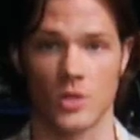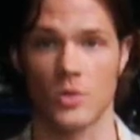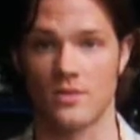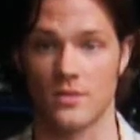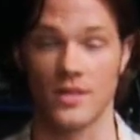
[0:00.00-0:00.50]

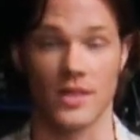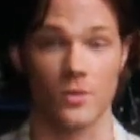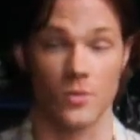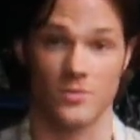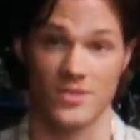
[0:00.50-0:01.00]
with the
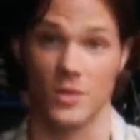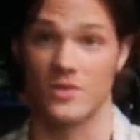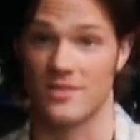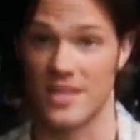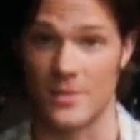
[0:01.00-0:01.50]
demon, deal with
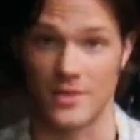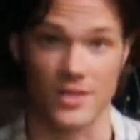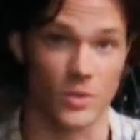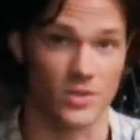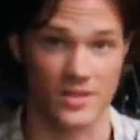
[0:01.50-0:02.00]

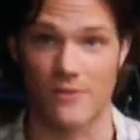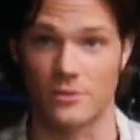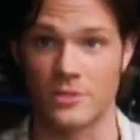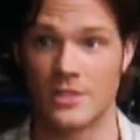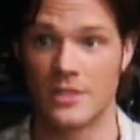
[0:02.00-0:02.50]
the
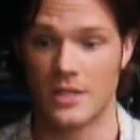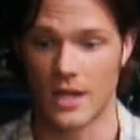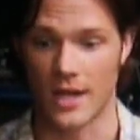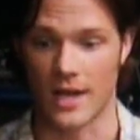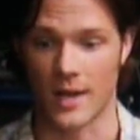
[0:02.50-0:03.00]
devil,
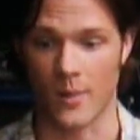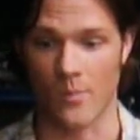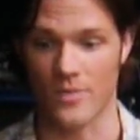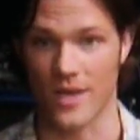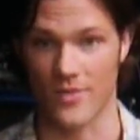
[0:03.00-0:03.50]

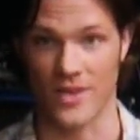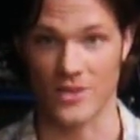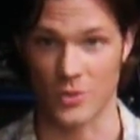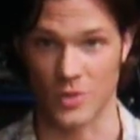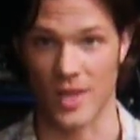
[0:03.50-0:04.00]
and then
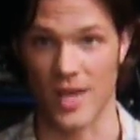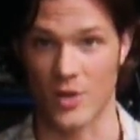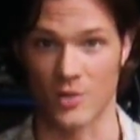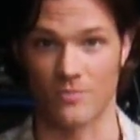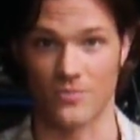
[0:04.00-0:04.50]
you
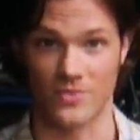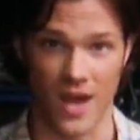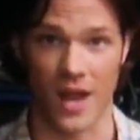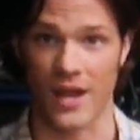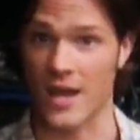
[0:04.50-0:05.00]
later
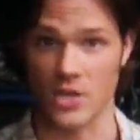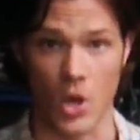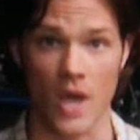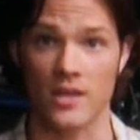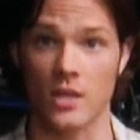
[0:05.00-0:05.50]
die. I had
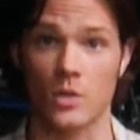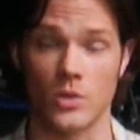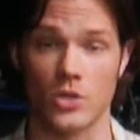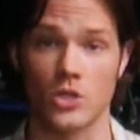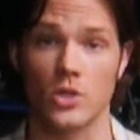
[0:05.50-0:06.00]
no idea when we
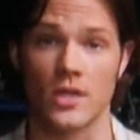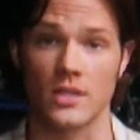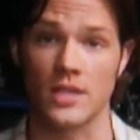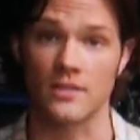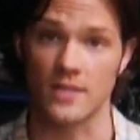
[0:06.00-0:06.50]
were shooting
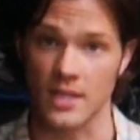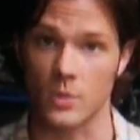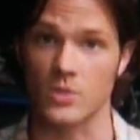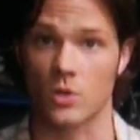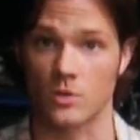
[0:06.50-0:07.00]
it that Dean
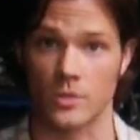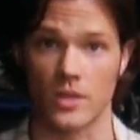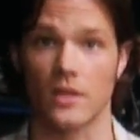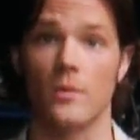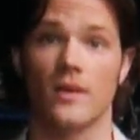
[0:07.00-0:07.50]
was ultimately
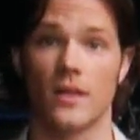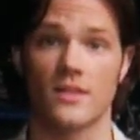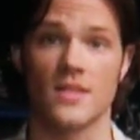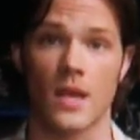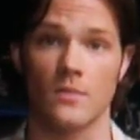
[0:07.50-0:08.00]
going to make that
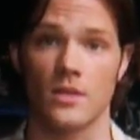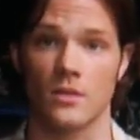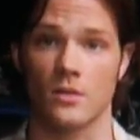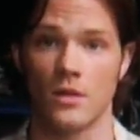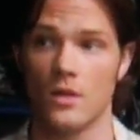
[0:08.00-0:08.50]
same
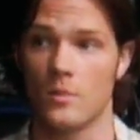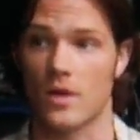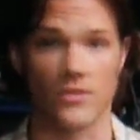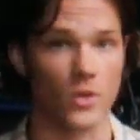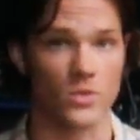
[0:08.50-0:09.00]
deal, but
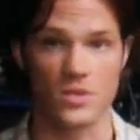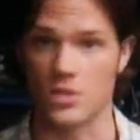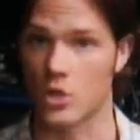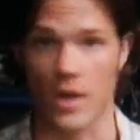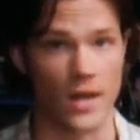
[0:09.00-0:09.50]
I thought it was
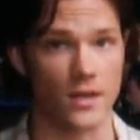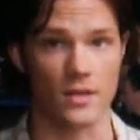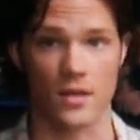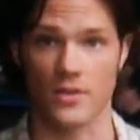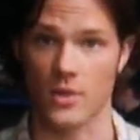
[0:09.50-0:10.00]
such a great
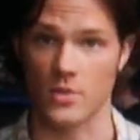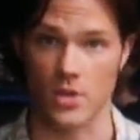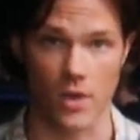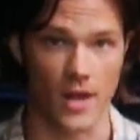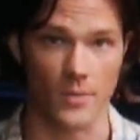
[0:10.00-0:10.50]
idea. I thought it was a
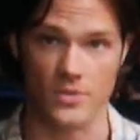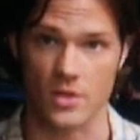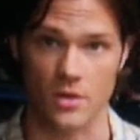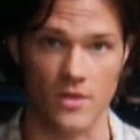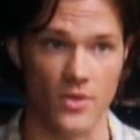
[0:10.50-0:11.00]
great
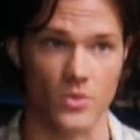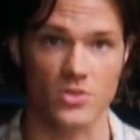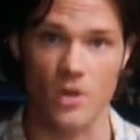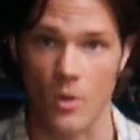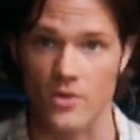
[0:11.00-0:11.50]
episode, and I thought it was
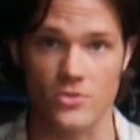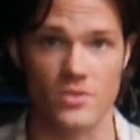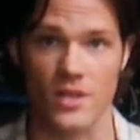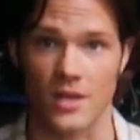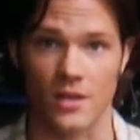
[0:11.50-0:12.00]
so
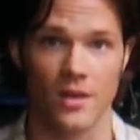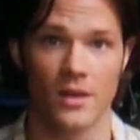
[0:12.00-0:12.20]
interesting,